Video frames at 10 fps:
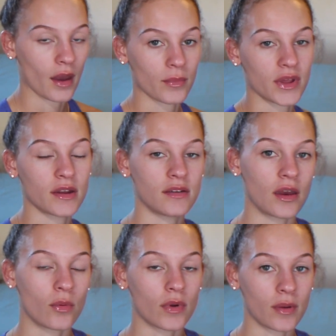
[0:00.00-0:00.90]
I'm gonna
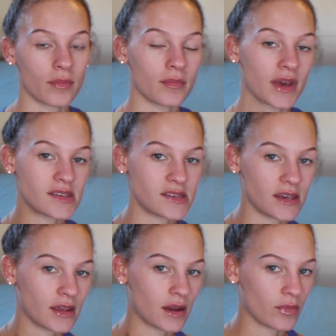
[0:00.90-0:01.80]
take one of my
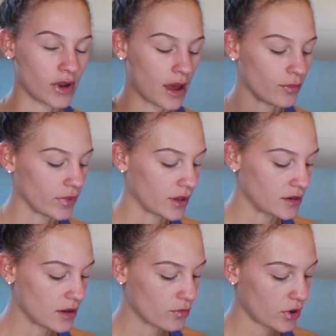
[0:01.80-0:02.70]
Stila No. 9
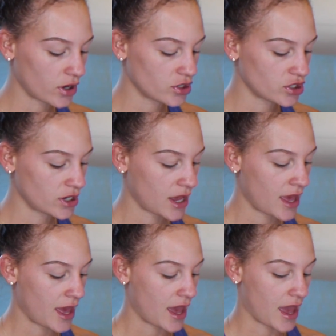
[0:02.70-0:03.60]
blending brush,
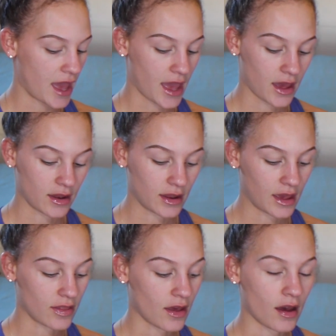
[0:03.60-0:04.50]
and
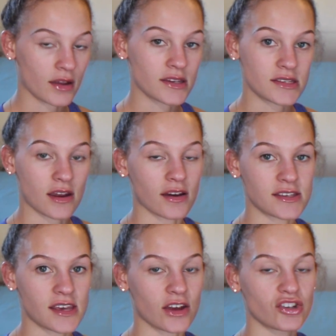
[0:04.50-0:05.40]
in the
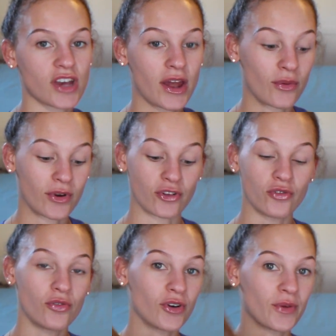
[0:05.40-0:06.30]
Anastasia Shadow
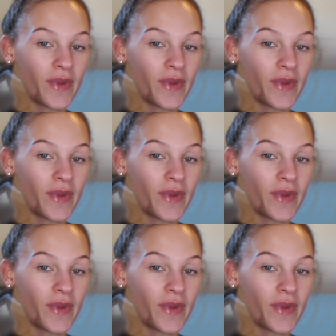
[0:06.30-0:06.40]
Couture